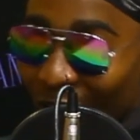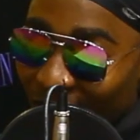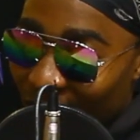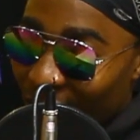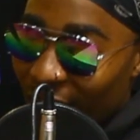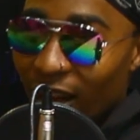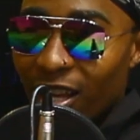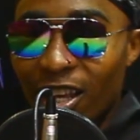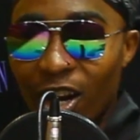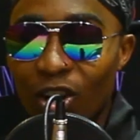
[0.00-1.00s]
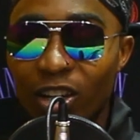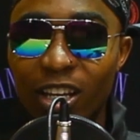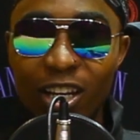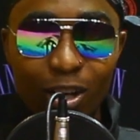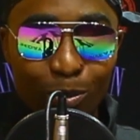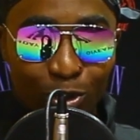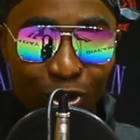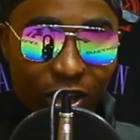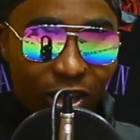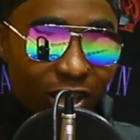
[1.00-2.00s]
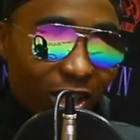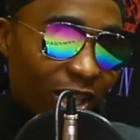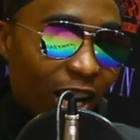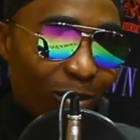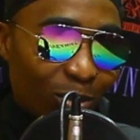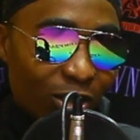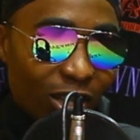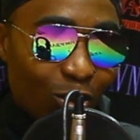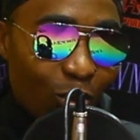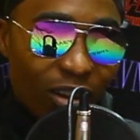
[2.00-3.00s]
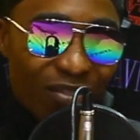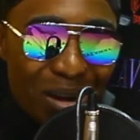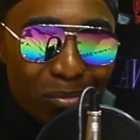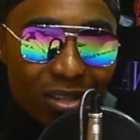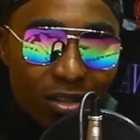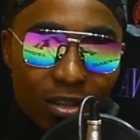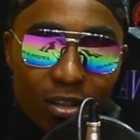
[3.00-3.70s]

out there that are not getting an opportunity to shine because they don't have numbers,